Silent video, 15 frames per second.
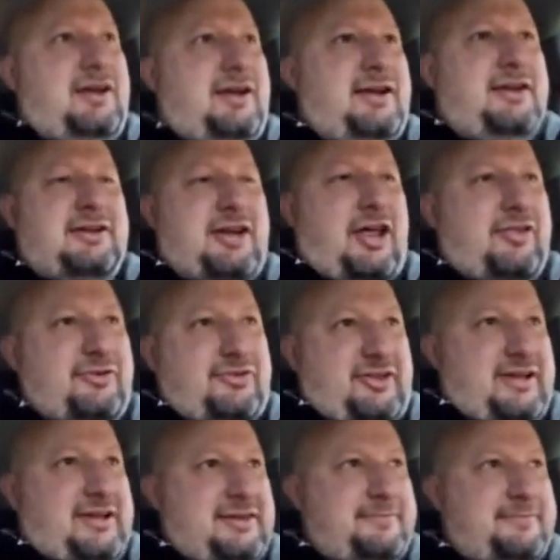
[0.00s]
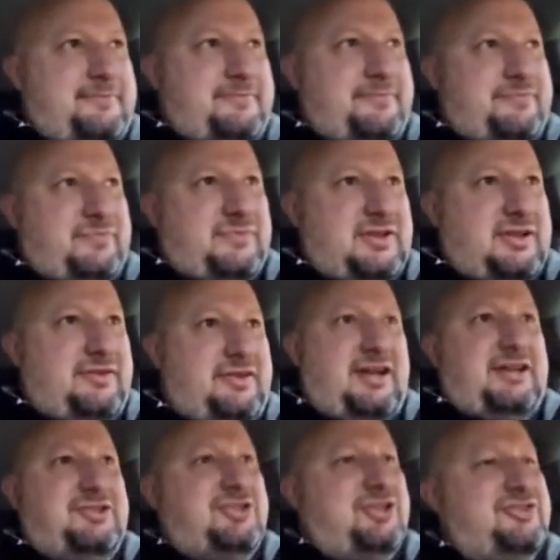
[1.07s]
And another thing that
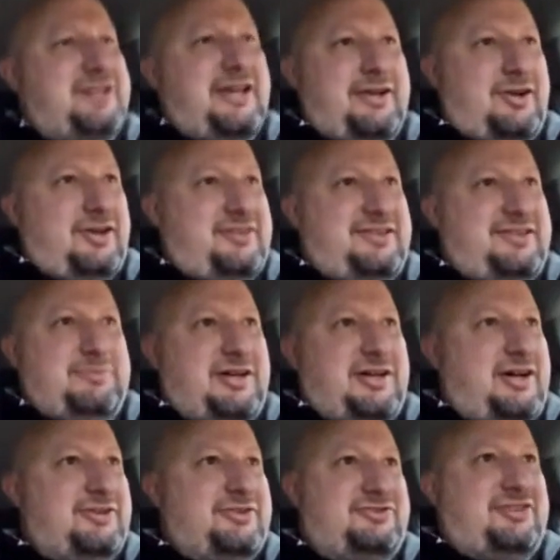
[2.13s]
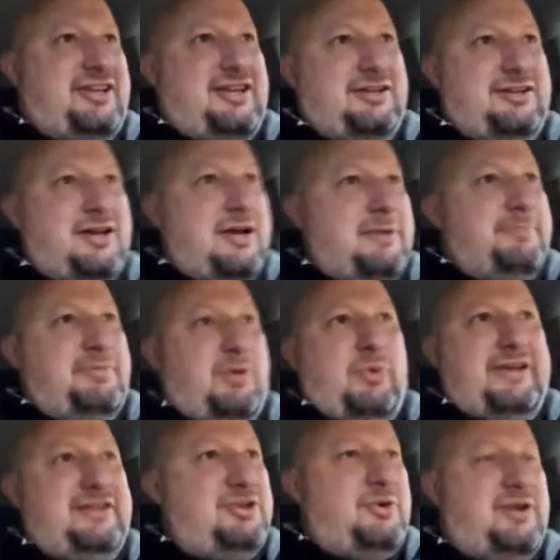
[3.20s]
I just cannot seem to understand, but
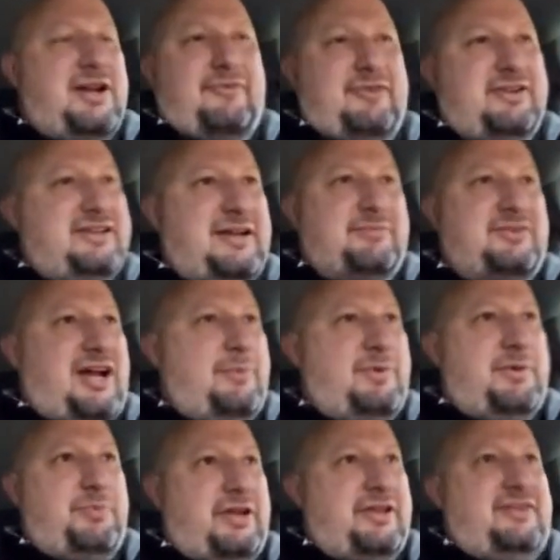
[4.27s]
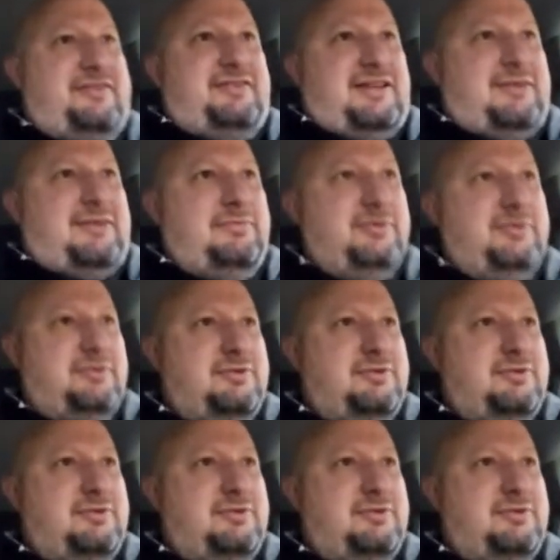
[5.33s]
we do it every damn time we play this team,